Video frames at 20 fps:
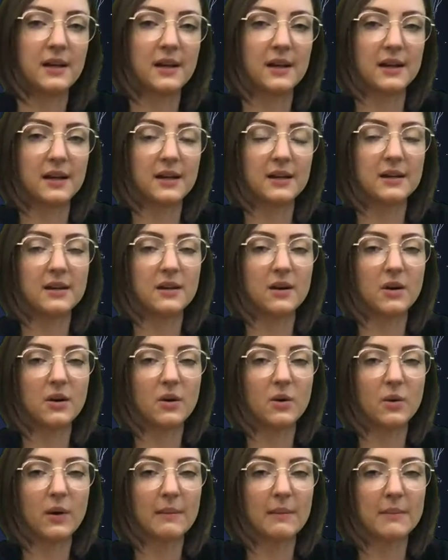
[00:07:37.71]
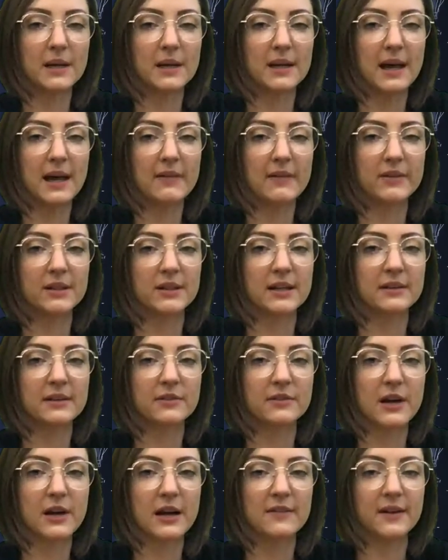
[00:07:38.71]
And I know I'm going to have a lot
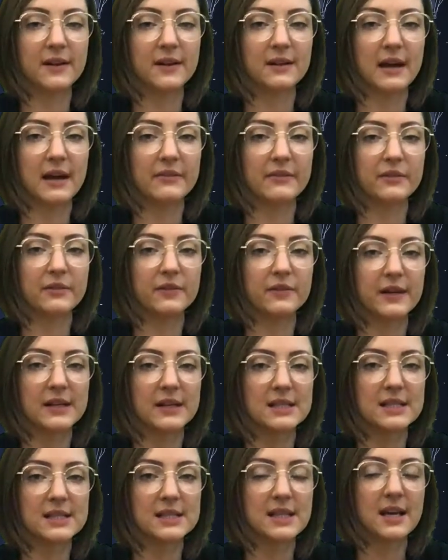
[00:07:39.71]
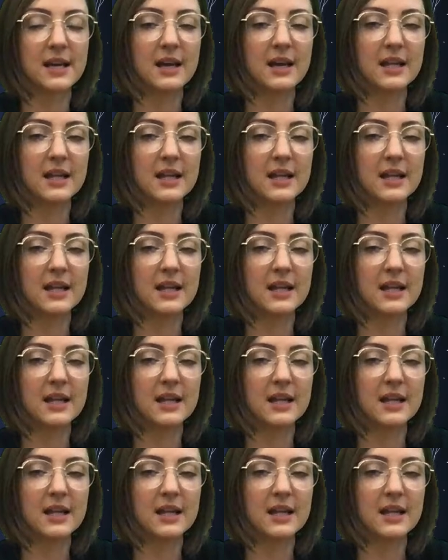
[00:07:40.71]
of graphic novel fans